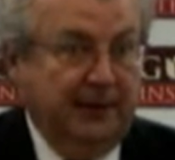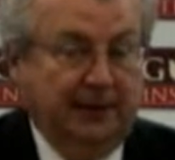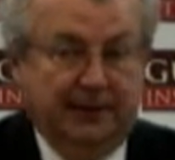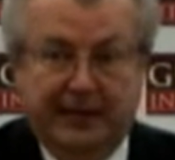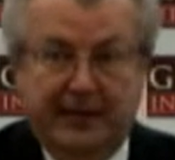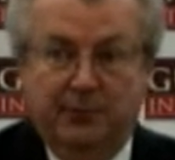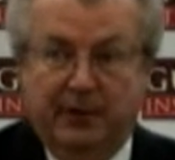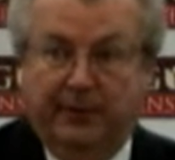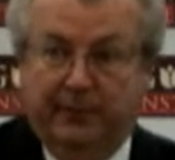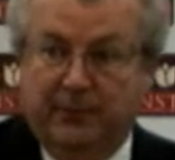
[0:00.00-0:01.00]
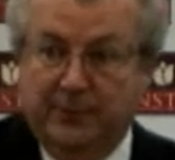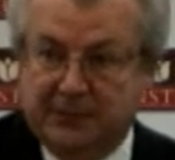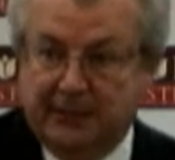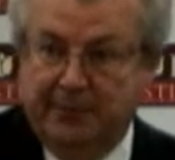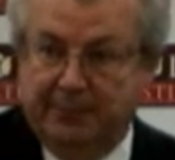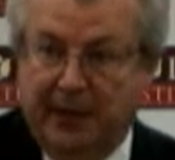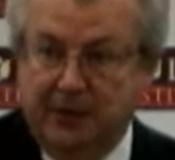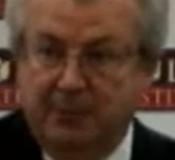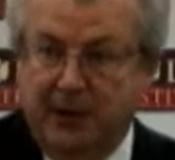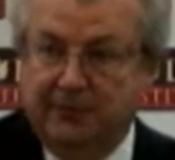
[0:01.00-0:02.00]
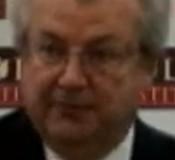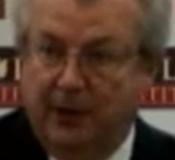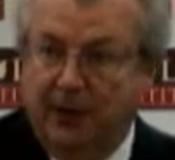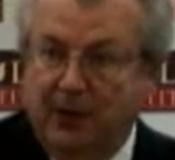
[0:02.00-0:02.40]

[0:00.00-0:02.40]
Let any one of them slip, and you might fall